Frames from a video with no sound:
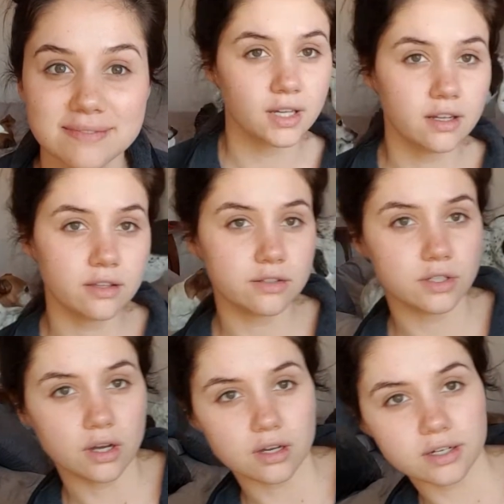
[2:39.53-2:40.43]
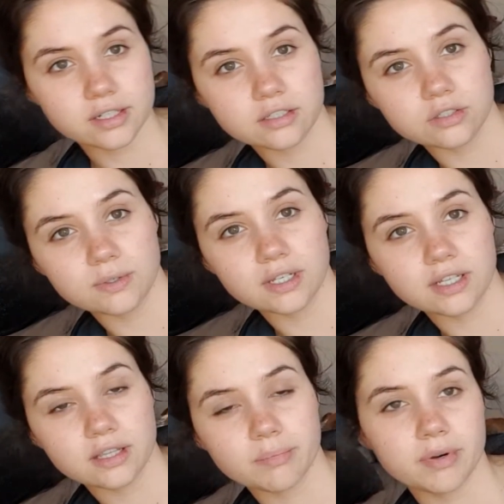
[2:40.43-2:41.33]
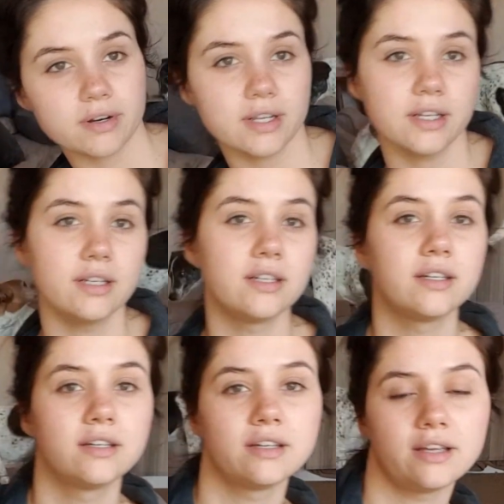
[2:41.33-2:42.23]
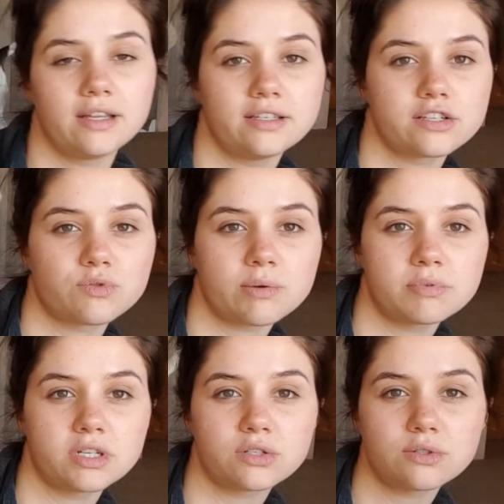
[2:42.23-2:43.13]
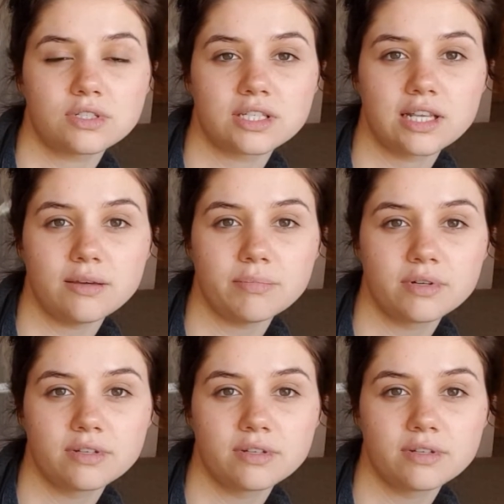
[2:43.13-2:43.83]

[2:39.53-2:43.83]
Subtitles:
Another dog is joining the party and disrupting Duke's sleep.